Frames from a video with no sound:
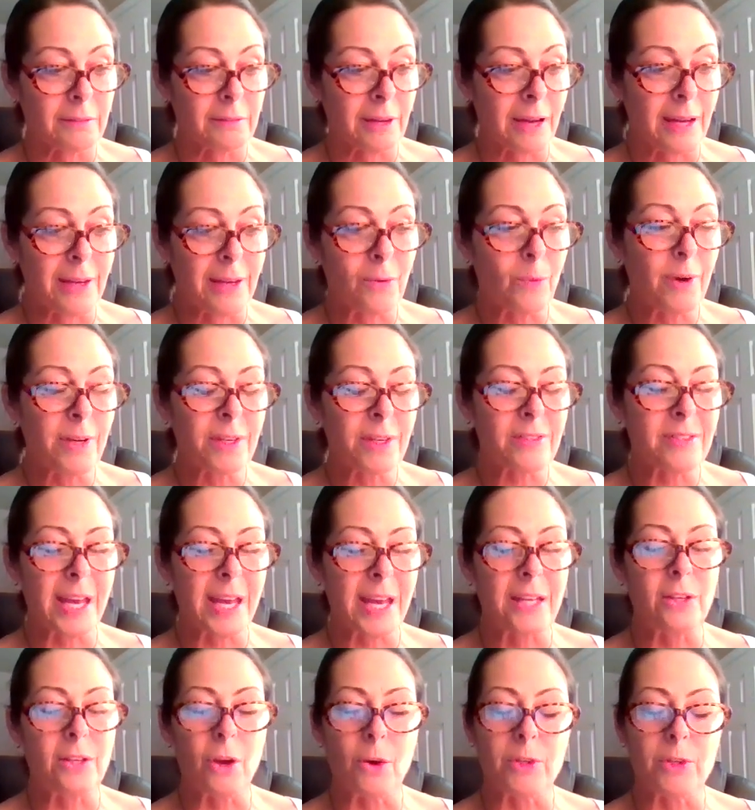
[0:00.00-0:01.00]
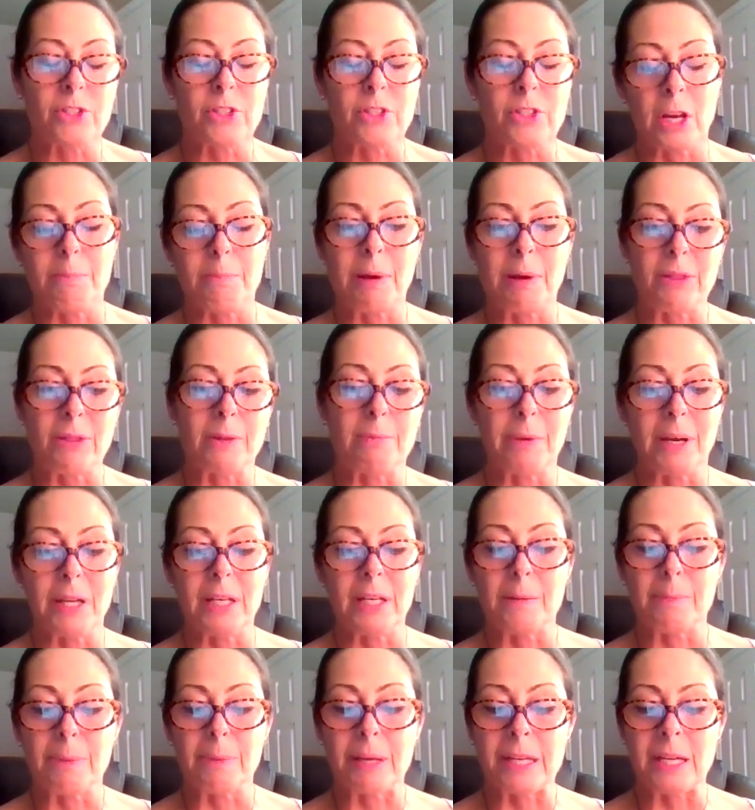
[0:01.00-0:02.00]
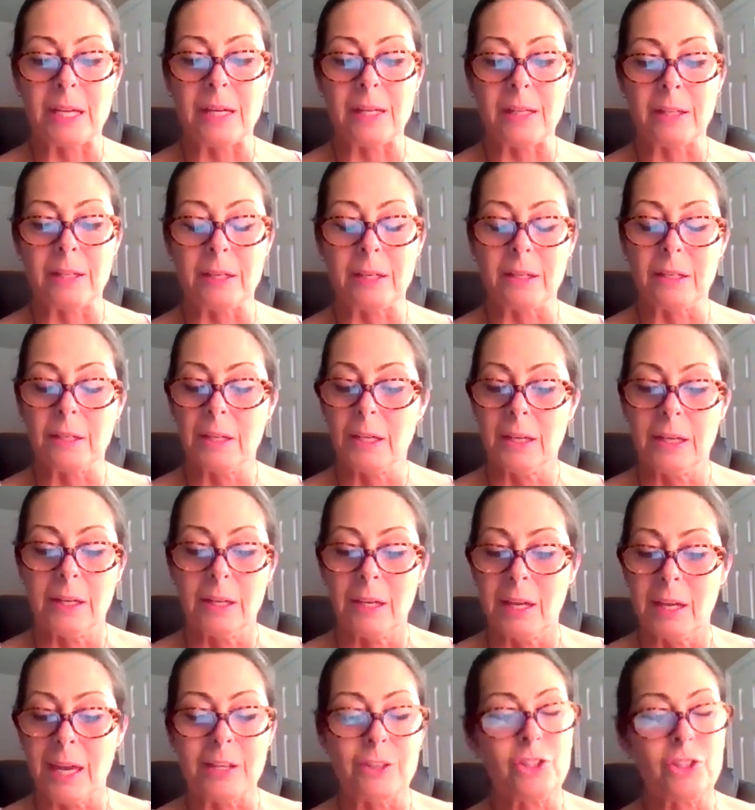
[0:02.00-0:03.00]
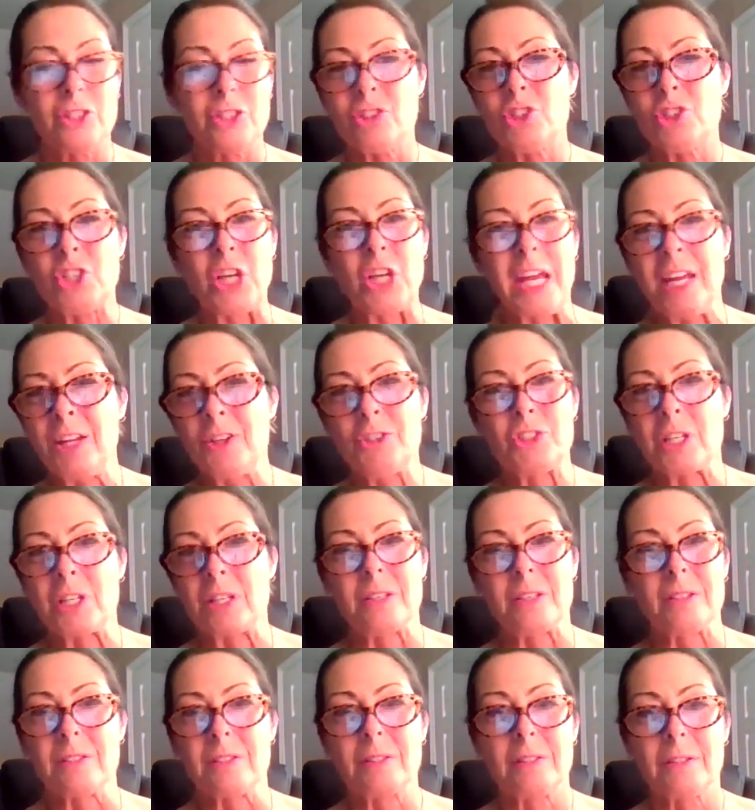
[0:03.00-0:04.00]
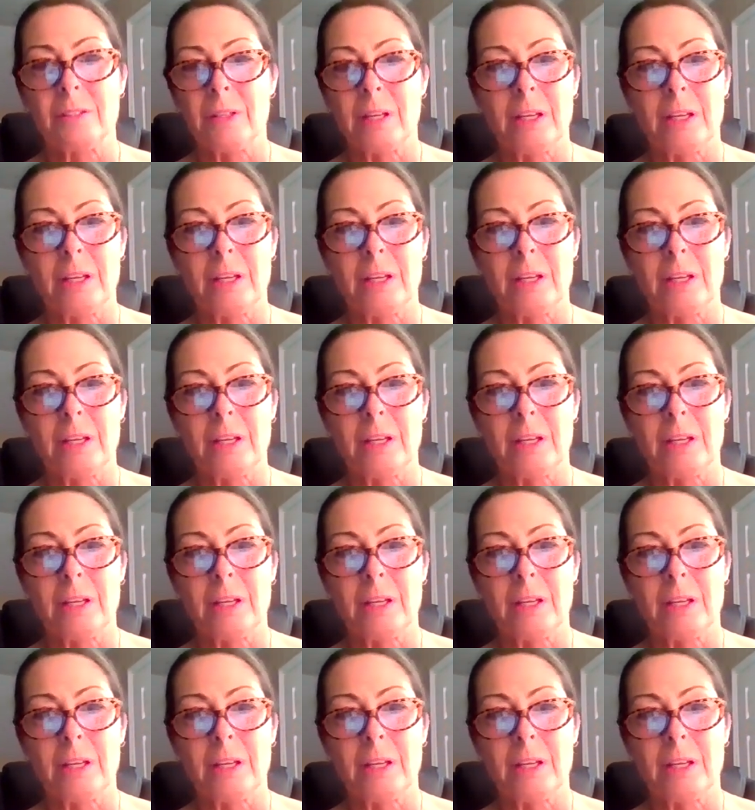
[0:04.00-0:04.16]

I don't want to say, no, it's not about the money, but it just changes.